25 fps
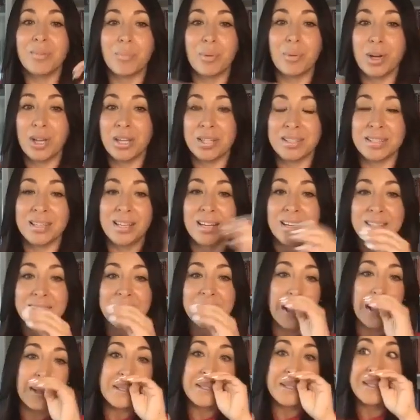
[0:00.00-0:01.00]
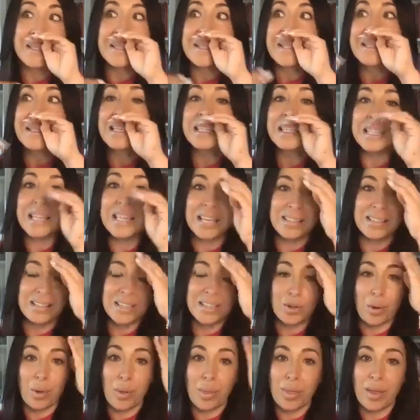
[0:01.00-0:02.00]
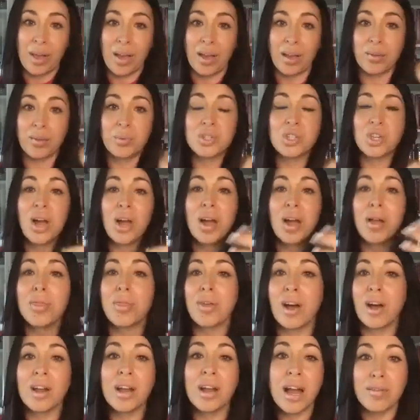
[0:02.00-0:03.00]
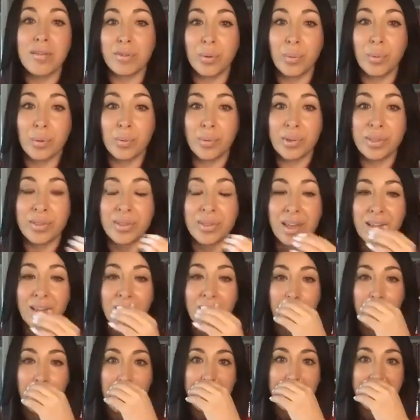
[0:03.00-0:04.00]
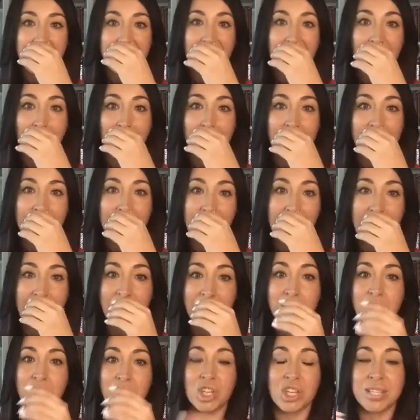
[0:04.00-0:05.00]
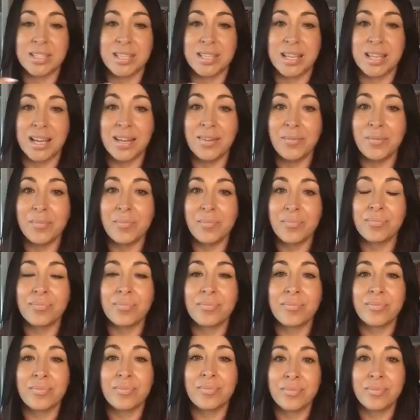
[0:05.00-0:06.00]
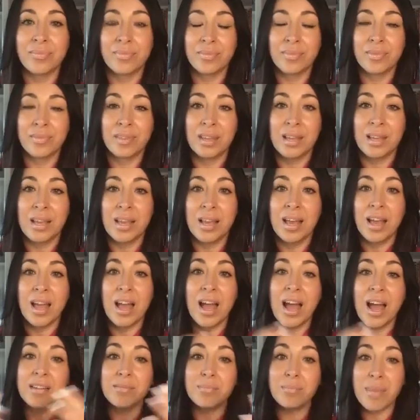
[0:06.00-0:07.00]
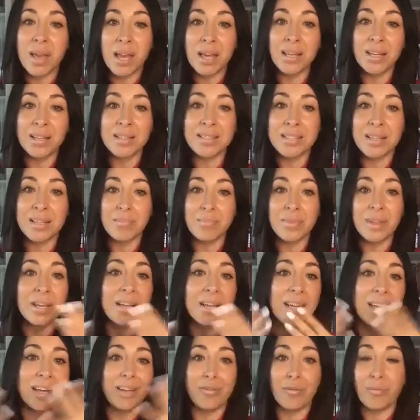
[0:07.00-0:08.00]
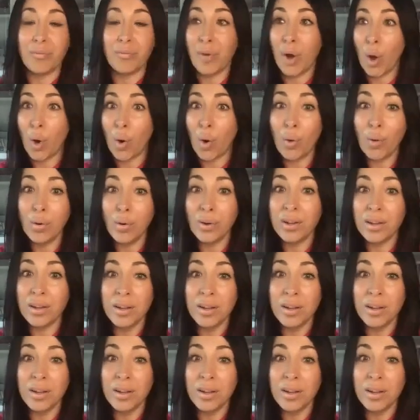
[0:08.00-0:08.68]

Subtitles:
bracelets, a silly little thing, which I thought everyone would think of me like, oh my God, how cheesy. And make it something in vogue